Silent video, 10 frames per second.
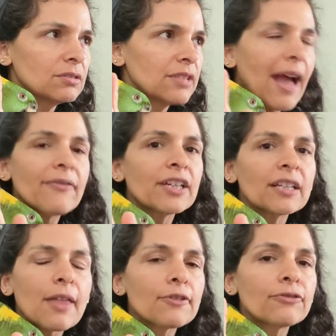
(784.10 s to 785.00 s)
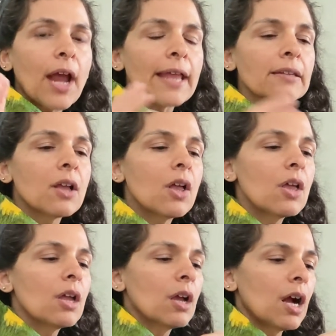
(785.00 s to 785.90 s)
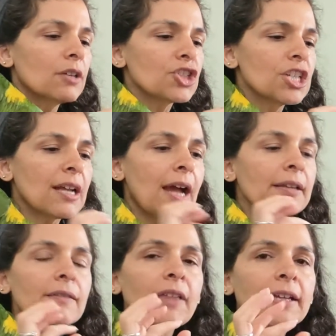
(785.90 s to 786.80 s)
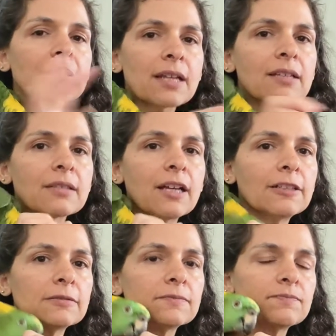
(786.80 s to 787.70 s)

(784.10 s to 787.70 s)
having another friend, she kind of like does a